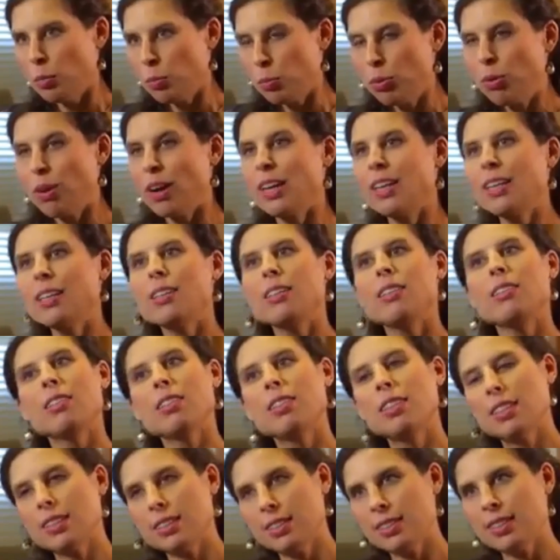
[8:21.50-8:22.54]
Prior
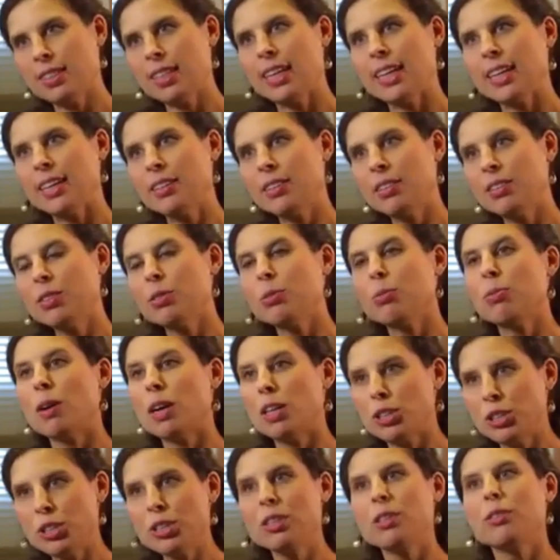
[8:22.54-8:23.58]
to this date, the
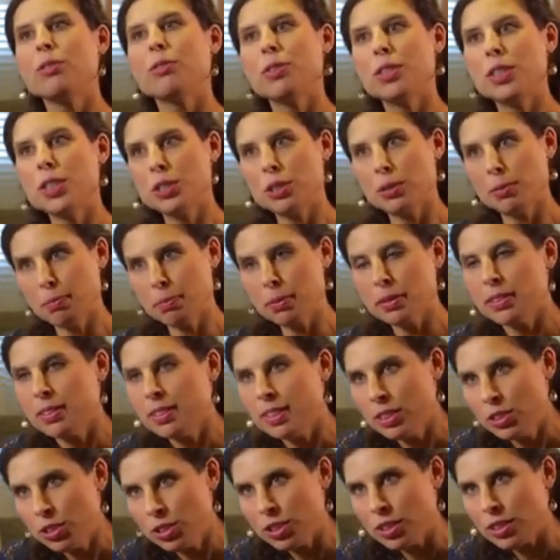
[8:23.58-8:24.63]
Russian official
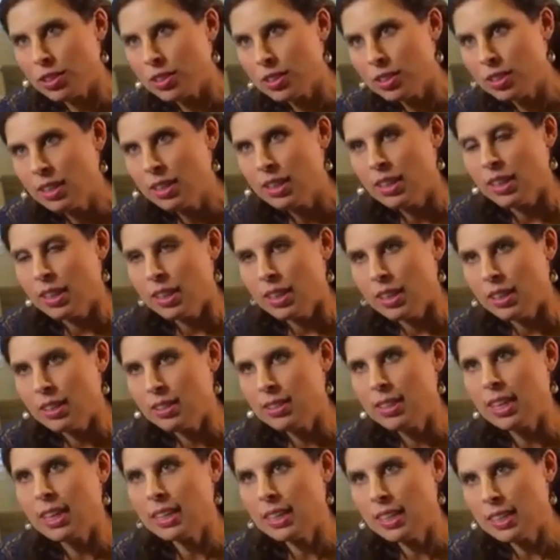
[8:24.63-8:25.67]
position
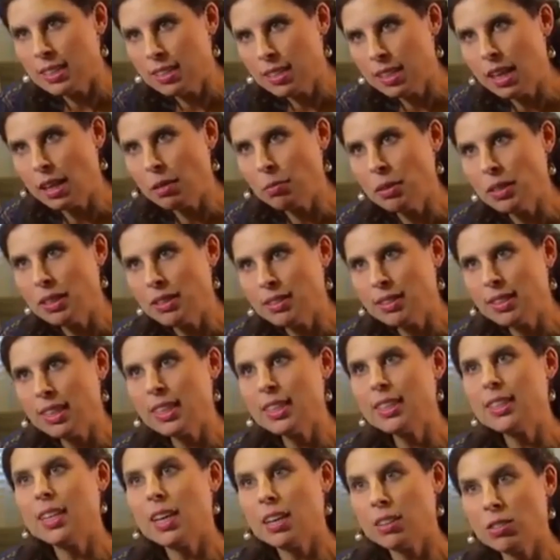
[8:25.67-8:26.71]
is that the Islamic
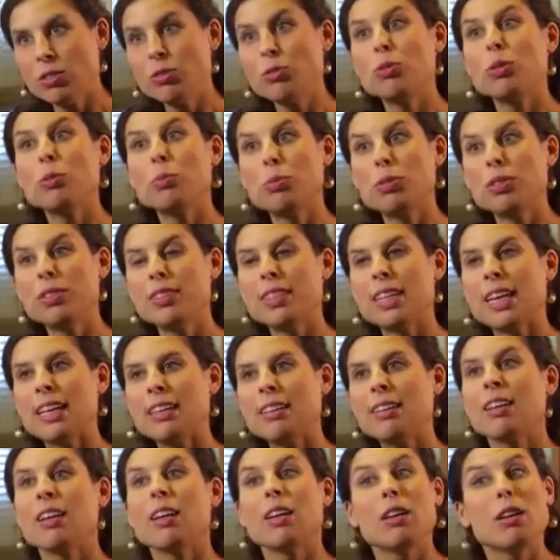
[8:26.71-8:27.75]
State doesn't
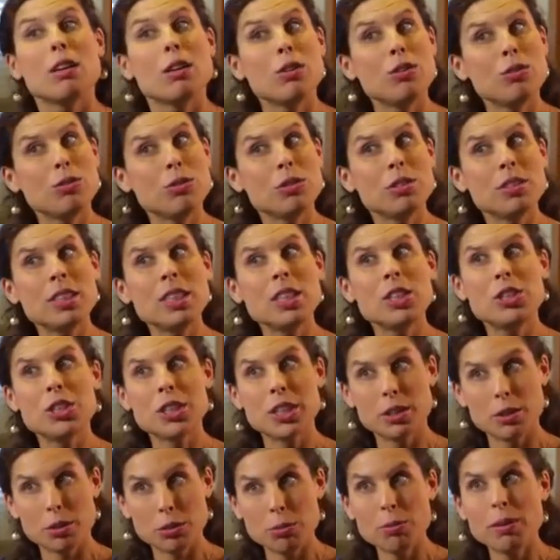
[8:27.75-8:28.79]
represent a
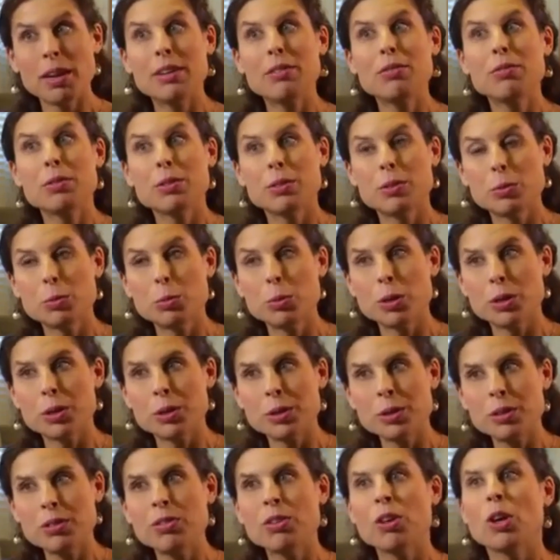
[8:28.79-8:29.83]
strategic threat for the
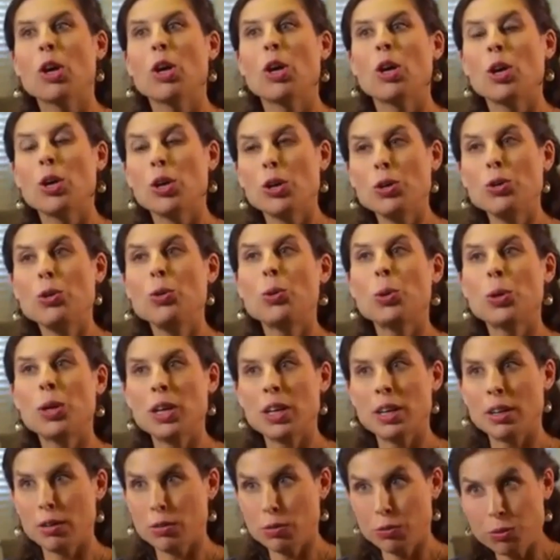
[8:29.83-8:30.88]
world,
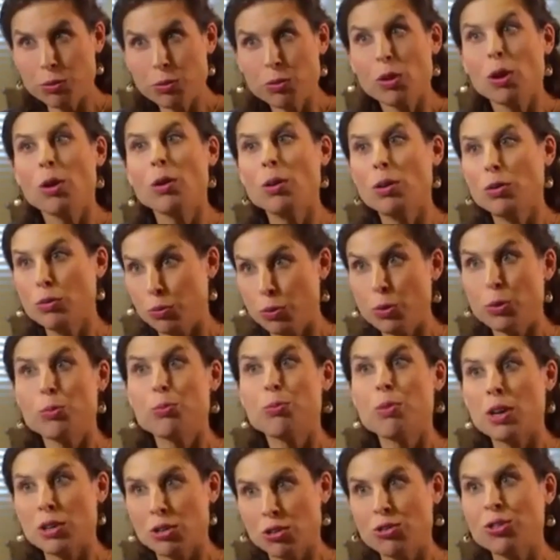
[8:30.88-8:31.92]
nor for
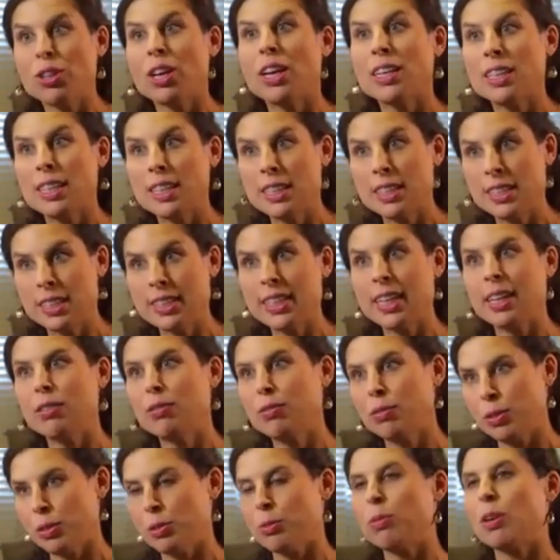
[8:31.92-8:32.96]
Russia
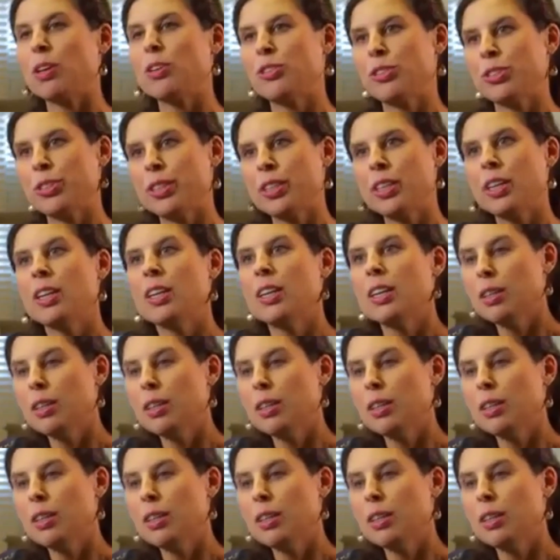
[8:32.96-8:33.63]
itself, for the Russian